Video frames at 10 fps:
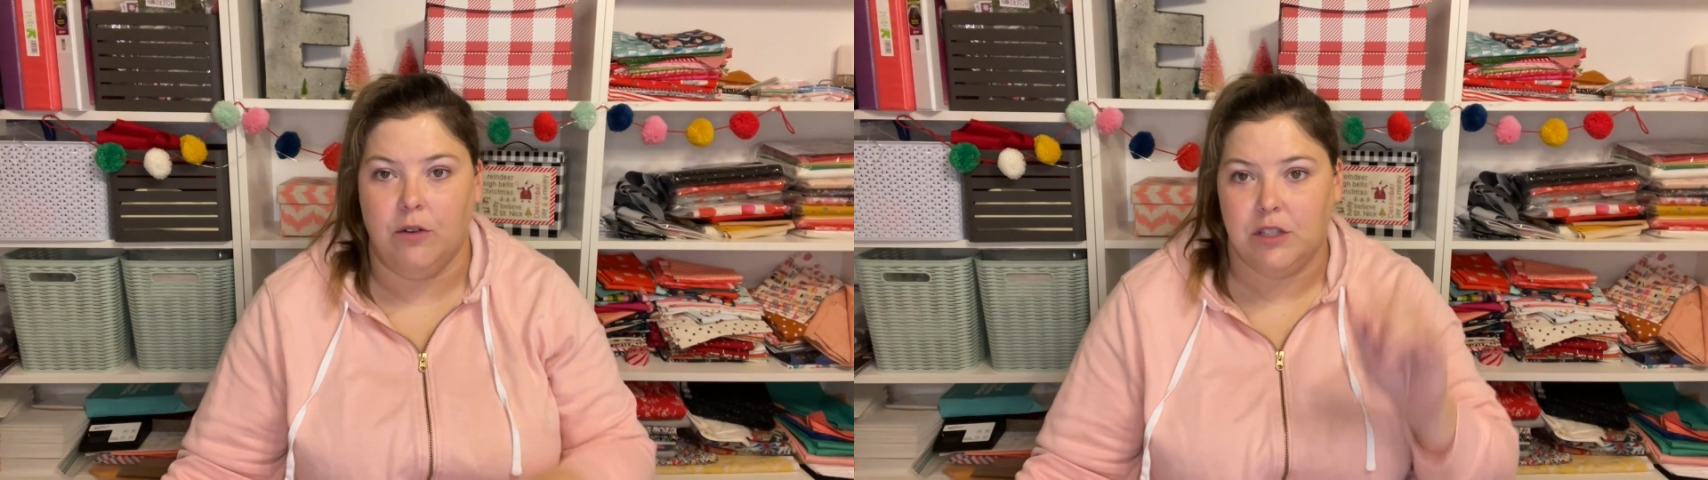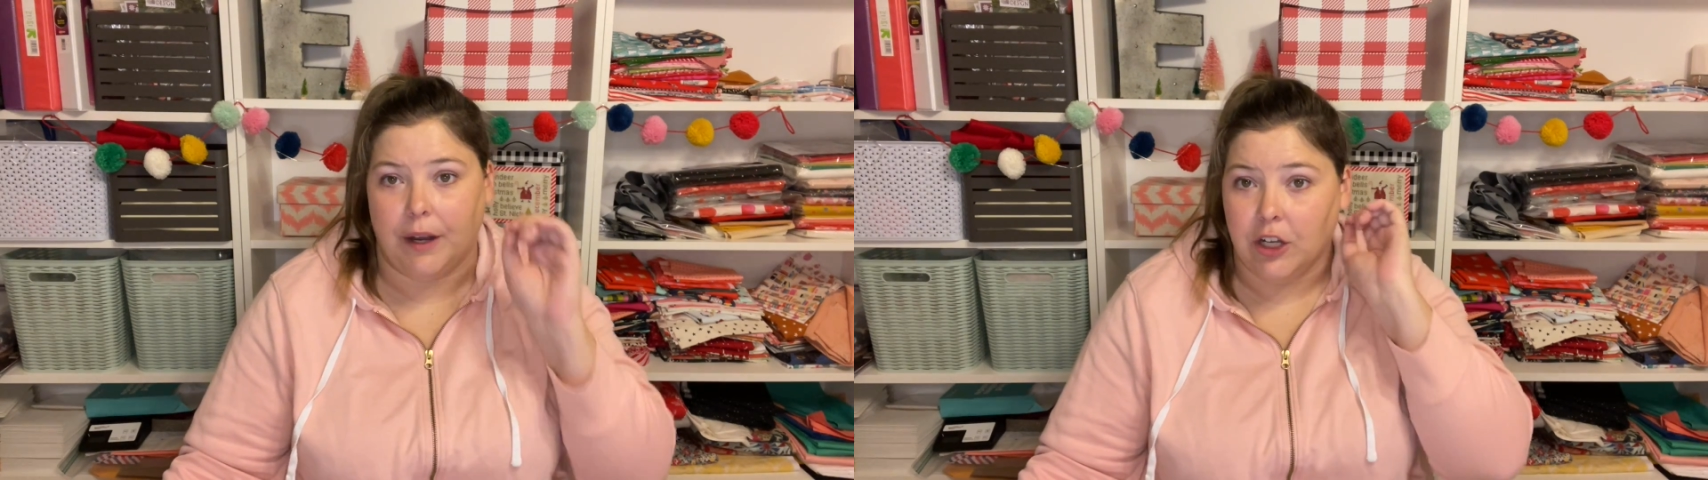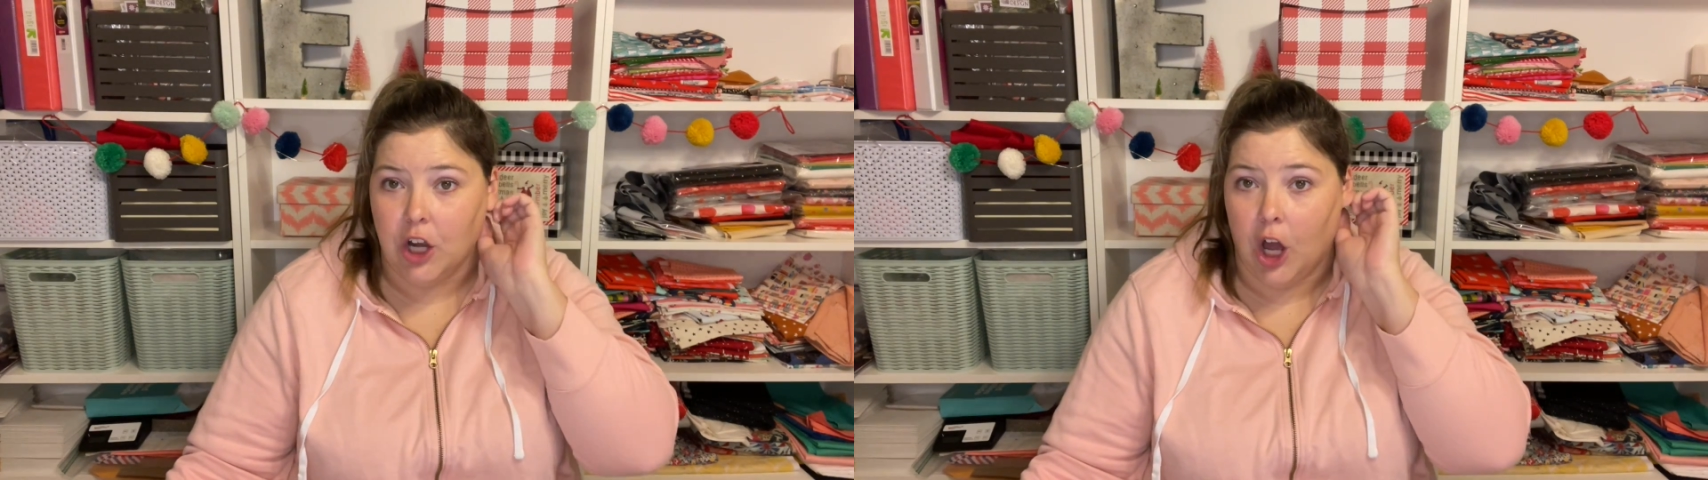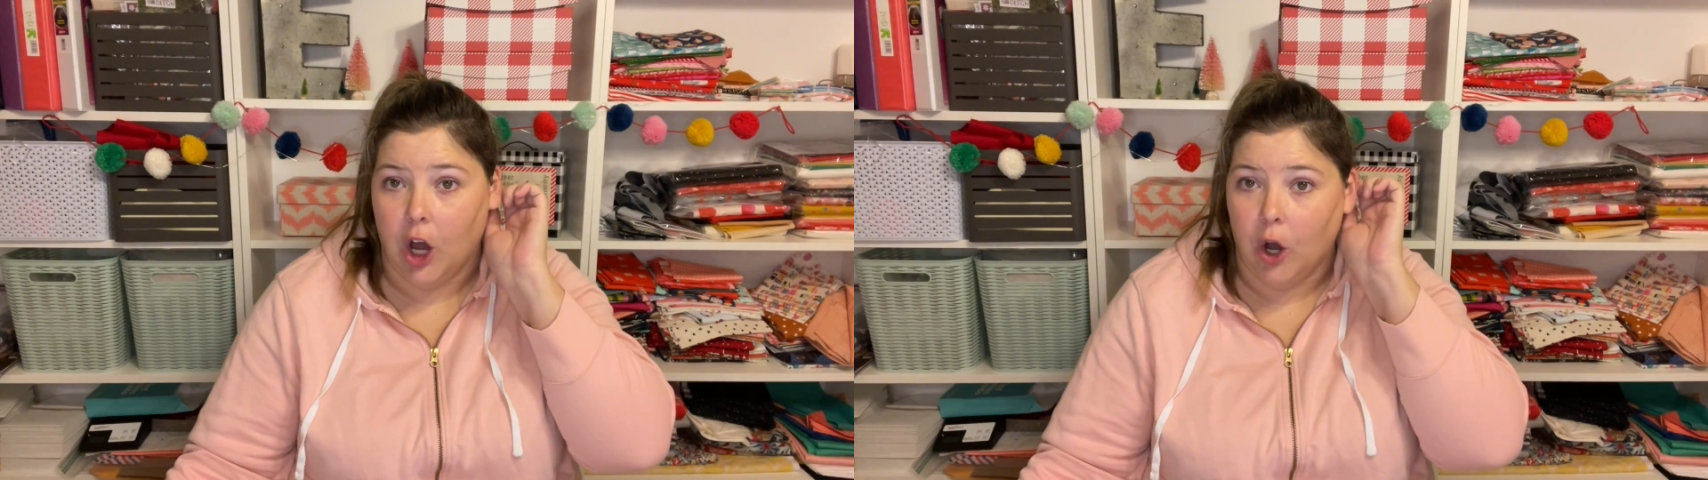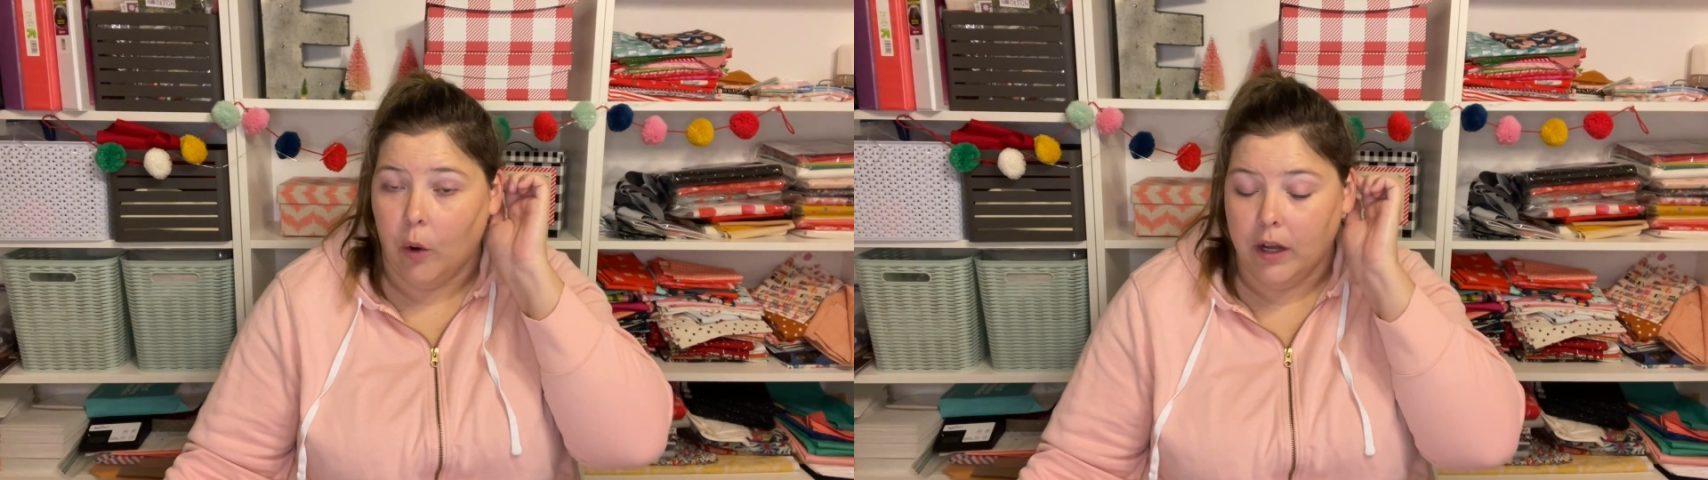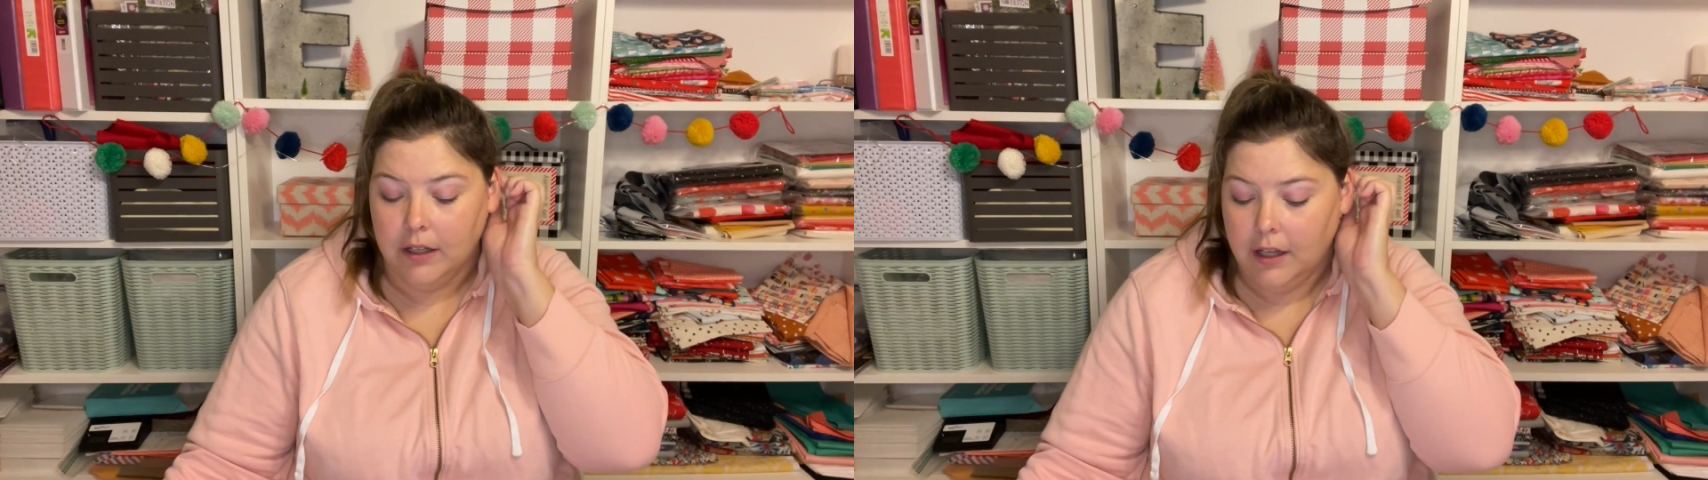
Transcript: So I know